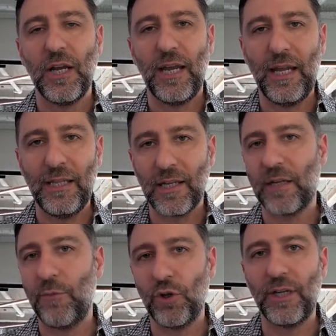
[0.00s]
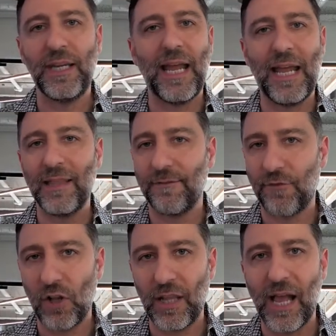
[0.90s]
in the community, in the
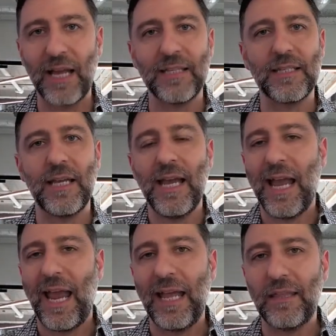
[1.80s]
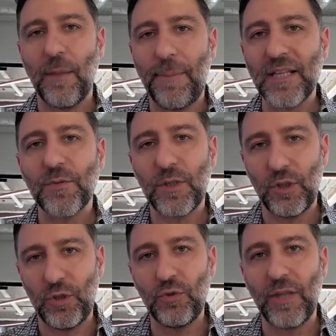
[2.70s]
front lines. And the best way to
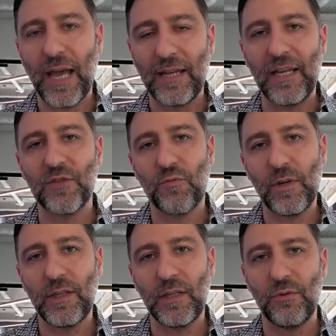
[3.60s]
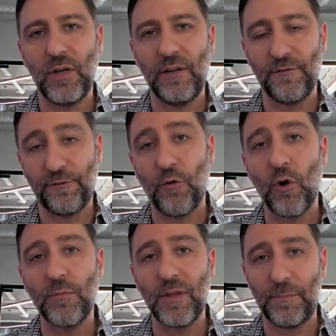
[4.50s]
do that is really to
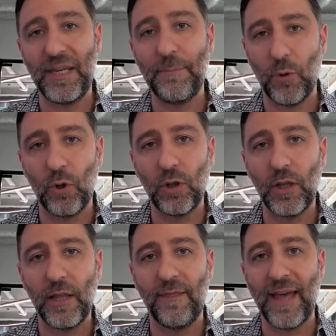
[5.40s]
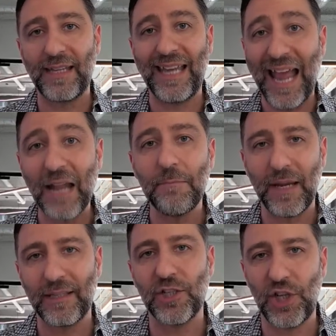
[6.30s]
inform the people that can
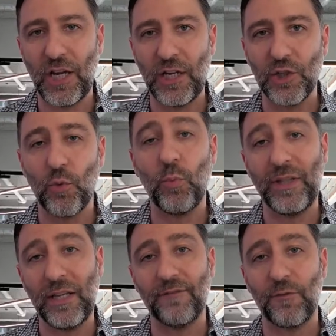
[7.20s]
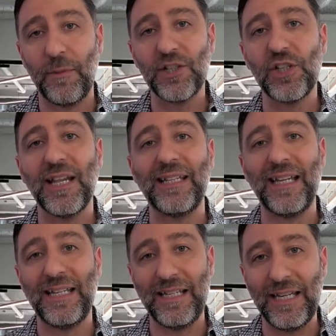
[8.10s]
make the change with the information that
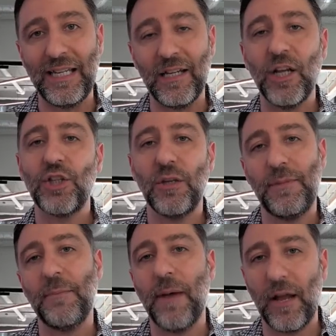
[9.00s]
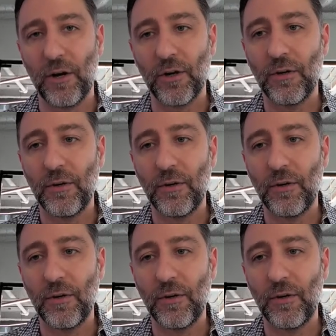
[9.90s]
they need to be better,